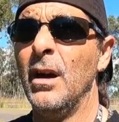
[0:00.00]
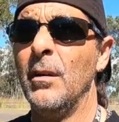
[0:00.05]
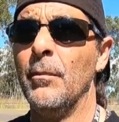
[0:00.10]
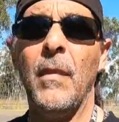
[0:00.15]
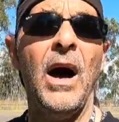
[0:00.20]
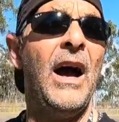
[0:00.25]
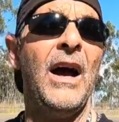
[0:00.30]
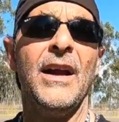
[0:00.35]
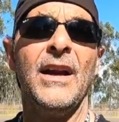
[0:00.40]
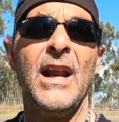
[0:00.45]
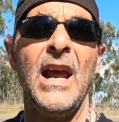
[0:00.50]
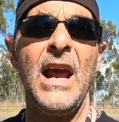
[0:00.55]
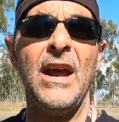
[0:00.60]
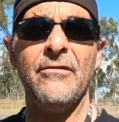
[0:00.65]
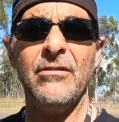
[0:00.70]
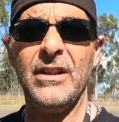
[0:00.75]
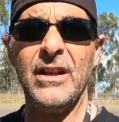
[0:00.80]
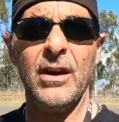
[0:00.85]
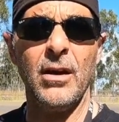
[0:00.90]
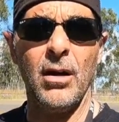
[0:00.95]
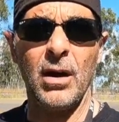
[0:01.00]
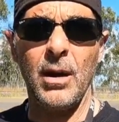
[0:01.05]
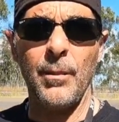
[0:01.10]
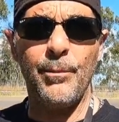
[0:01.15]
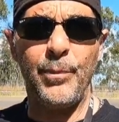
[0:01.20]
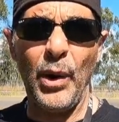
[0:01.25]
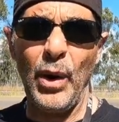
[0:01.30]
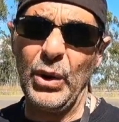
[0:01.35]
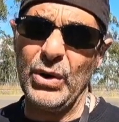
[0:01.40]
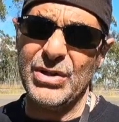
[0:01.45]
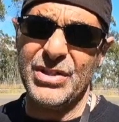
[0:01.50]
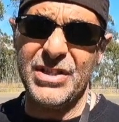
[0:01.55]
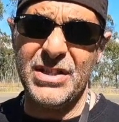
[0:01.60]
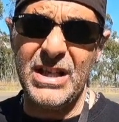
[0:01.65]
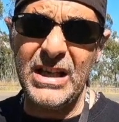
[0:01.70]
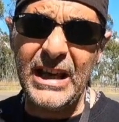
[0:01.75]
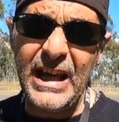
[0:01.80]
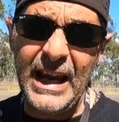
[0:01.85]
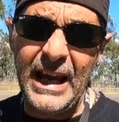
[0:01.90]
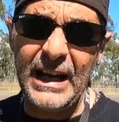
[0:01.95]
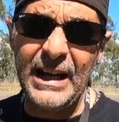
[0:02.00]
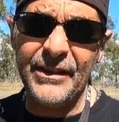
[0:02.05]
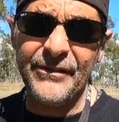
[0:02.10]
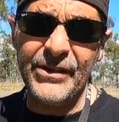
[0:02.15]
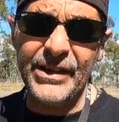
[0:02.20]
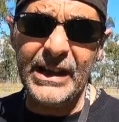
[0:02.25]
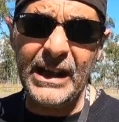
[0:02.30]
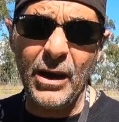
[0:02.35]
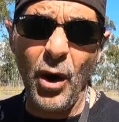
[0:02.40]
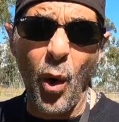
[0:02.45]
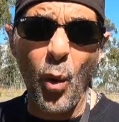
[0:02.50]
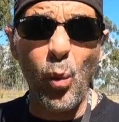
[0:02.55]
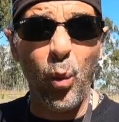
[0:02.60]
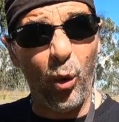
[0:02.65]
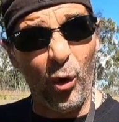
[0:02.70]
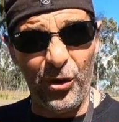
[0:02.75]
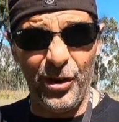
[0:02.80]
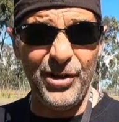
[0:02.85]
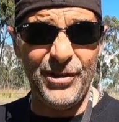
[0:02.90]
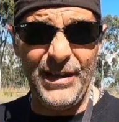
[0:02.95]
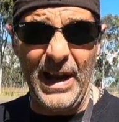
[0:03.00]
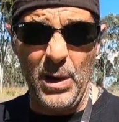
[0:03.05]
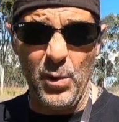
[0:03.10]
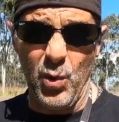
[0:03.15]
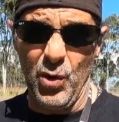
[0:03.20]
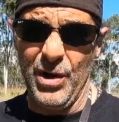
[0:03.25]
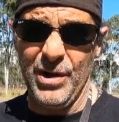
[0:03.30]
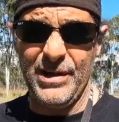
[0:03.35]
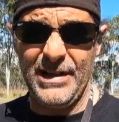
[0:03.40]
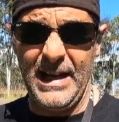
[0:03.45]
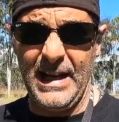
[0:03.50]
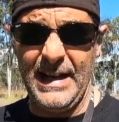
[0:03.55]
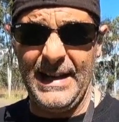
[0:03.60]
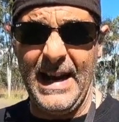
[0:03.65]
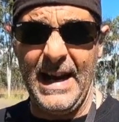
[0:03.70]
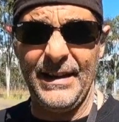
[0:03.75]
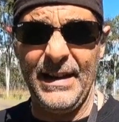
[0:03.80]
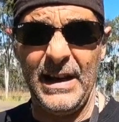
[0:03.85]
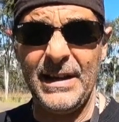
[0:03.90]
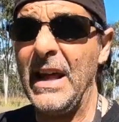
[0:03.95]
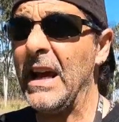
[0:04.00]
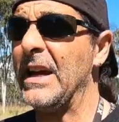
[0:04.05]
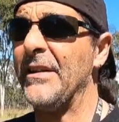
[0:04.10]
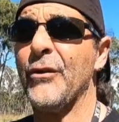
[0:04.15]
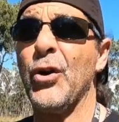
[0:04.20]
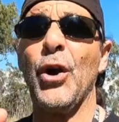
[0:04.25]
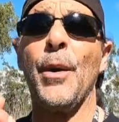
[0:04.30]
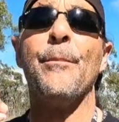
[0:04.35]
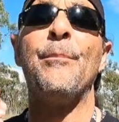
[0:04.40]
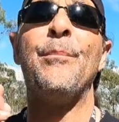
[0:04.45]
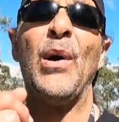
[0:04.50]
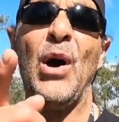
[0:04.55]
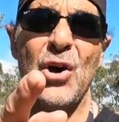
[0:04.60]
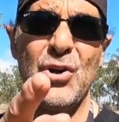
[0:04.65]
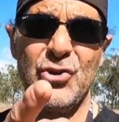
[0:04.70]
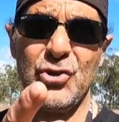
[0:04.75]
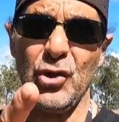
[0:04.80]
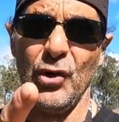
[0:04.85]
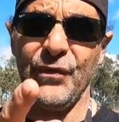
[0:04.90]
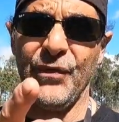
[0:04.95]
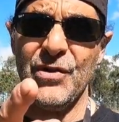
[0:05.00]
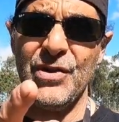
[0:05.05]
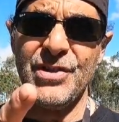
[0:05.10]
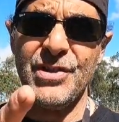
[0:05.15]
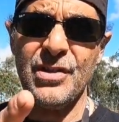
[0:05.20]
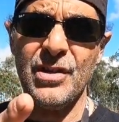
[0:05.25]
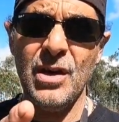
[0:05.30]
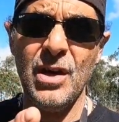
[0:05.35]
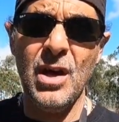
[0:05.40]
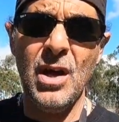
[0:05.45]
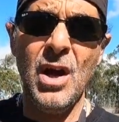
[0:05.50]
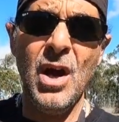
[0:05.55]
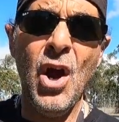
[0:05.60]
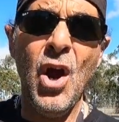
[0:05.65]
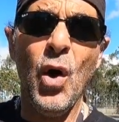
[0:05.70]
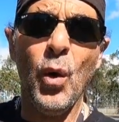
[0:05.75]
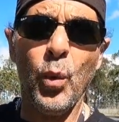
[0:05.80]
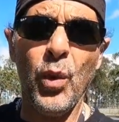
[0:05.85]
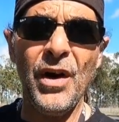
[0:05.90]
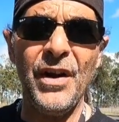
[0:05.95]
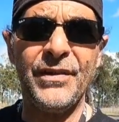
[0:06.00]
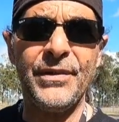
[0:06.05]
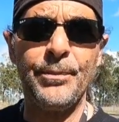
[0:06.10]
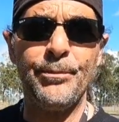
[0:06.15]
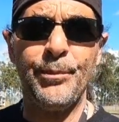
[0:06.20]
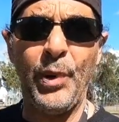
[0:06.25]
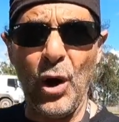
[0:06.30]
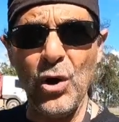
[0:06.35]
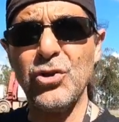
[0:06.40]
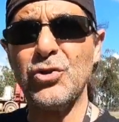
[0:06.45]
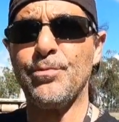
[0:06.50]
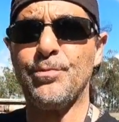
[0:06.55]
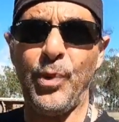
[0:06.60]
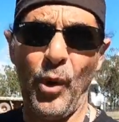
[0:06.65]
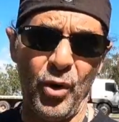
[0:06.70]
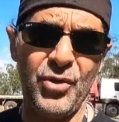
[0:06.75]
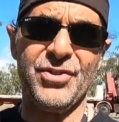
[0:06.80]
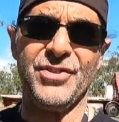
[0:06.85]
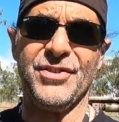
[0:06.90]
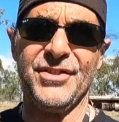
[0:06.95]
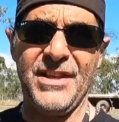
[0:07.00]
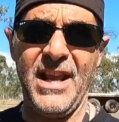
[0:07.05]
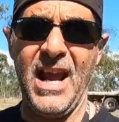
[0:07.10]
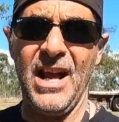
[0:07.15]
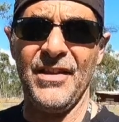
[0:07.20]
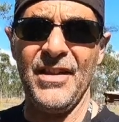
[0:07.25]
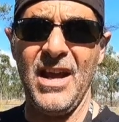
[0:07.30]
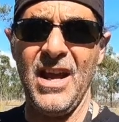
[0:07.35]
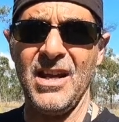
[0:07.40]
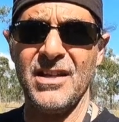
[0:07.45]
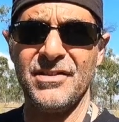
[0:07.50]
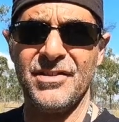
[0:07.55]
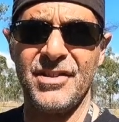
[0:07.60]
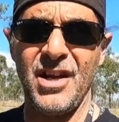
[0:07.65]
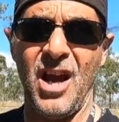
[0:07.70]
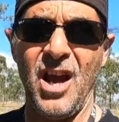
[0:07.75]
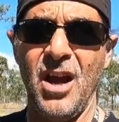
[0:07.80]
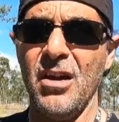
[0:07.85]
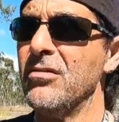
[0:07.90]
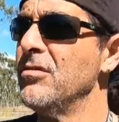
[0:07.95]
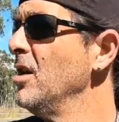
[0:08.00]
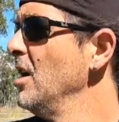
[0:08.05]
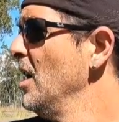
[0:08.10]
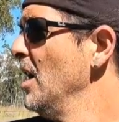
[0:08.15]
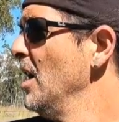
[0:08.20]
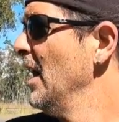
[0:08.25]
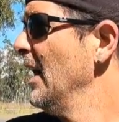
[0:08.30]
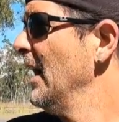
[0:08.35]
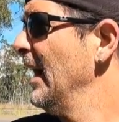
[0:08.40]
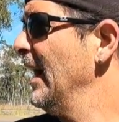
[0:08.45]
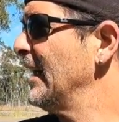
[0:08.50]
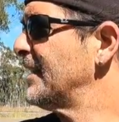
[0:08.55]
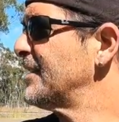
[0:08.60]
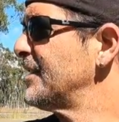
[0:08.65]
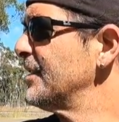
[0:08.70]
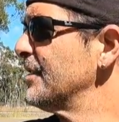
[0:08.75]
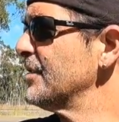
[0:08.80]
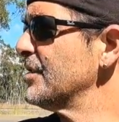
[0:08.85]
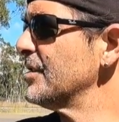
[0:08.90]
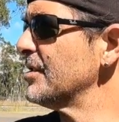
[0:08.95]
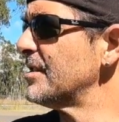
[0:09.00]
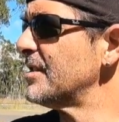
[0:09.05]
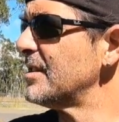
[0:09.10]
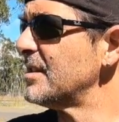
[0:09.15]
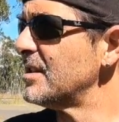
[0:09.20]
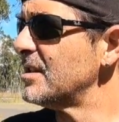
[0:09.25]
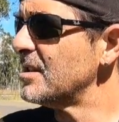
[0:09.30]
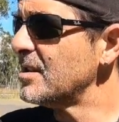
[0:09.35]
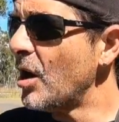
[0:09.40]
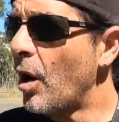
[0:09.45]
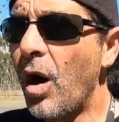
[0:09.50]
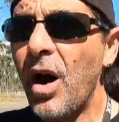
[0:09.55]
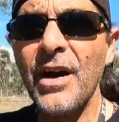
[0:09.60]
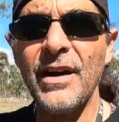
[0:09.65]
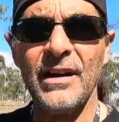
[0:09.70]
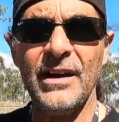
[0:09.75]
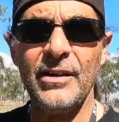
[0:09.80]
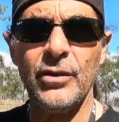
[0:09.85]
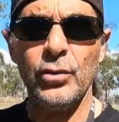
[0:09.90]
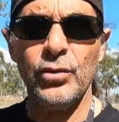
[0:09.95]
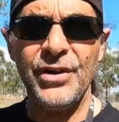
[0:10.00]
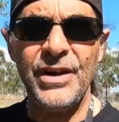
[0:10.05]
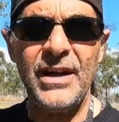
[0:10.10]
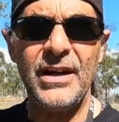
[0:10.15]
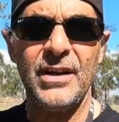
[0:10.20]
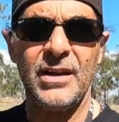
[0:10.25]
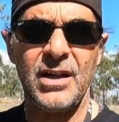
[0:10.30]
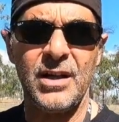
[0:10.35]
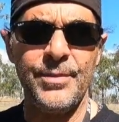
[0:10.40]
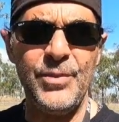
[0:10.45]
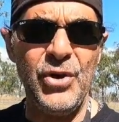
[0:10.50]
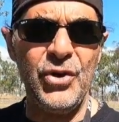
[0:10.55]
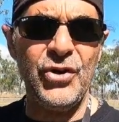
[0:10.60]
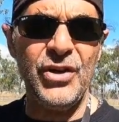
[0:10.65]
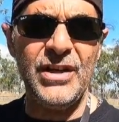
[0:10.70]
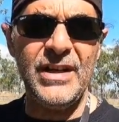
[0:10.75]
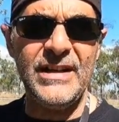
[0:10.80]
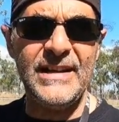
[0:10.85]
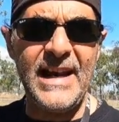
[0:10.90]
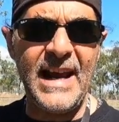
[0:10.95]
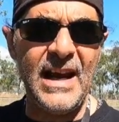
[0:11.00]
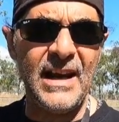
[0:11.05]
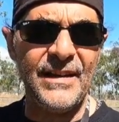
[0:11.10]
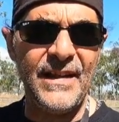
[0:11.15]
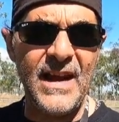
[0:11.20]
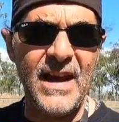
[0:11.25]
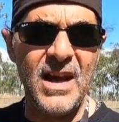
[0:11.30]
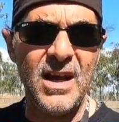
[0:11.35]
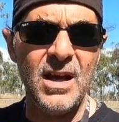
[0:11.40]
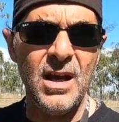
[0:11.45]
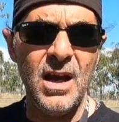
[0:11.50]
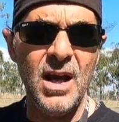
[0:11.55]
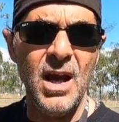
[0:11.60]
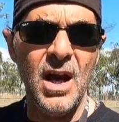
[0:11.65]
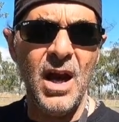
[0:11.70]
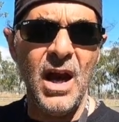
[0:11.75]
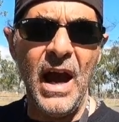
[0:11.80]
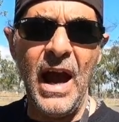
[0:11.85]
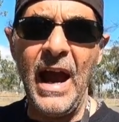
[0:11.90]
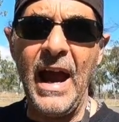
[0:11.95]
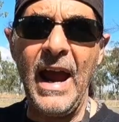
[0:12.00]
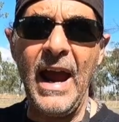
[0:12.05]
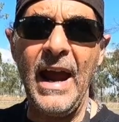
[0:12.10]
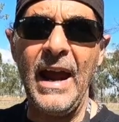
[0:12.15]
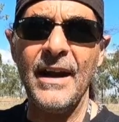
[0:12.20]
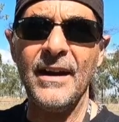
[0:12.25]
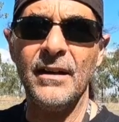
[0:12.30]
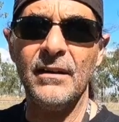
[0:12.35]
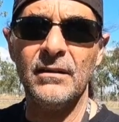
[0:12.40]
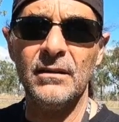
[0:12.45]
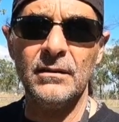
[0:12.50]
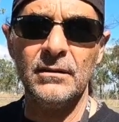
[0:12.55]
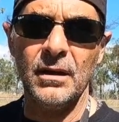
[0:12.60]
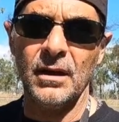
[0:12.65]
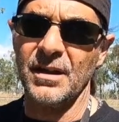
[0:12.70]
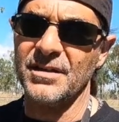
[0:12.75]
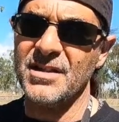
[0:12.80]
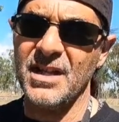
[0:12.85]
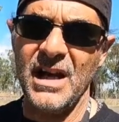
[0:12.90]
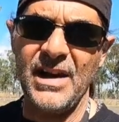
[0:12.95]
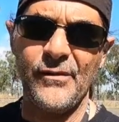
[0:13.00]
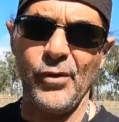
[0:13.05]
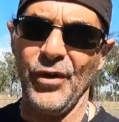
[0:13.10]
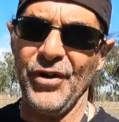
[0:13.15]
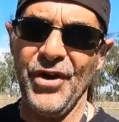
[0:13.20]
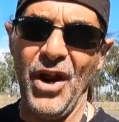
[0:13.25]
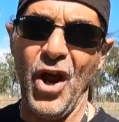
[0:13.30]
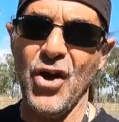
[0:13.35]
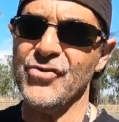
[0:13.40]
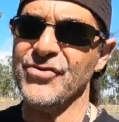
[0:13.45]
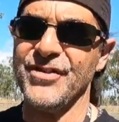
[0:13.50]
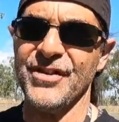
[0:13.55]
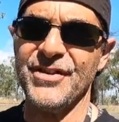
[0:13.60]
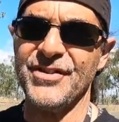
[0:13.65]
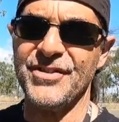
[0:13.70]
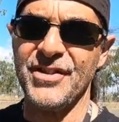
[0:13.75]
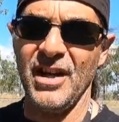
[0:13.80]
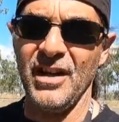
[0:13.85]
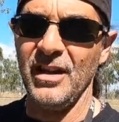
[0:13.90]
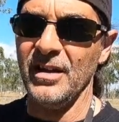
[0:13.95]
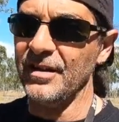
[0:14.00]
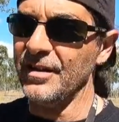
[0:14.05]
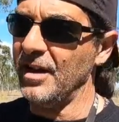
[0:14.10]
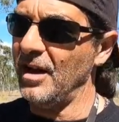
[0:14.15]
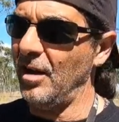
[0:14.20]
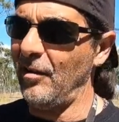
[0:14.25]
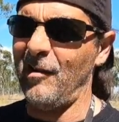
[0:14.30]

mate, everything I can poke a stick at, everything I wanted, they wanted down there. They even got a post office with post boxes down there. So it's a tight little knit community down there, and like I said, everyone knows each other, you know.